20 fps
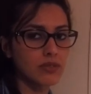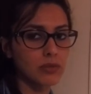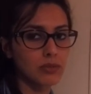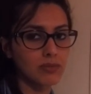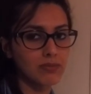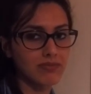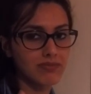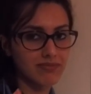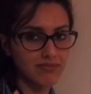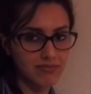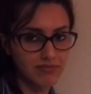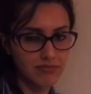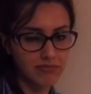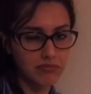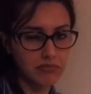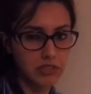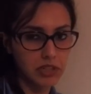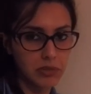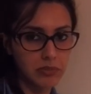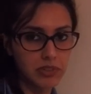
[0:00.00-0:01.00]
or
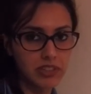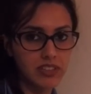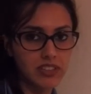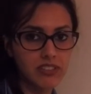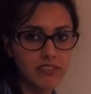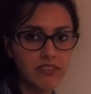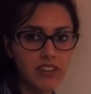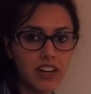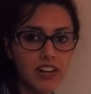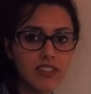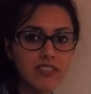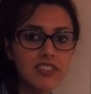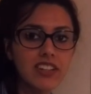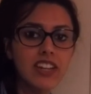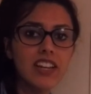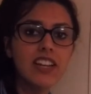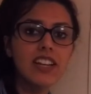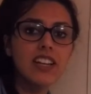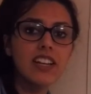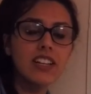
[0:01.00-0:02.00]
typically found,